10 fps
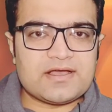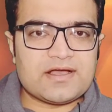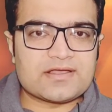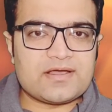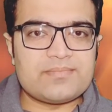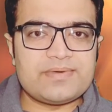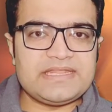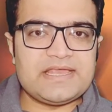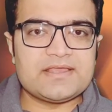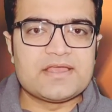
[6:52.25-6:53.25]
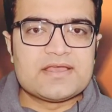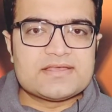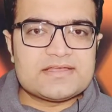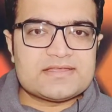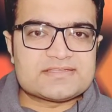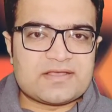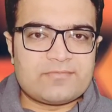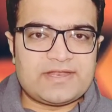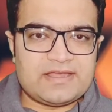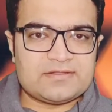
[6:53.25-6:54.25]
accompanying
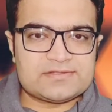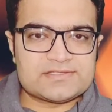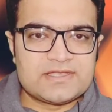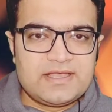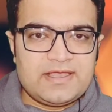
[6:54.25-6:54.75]
someone else,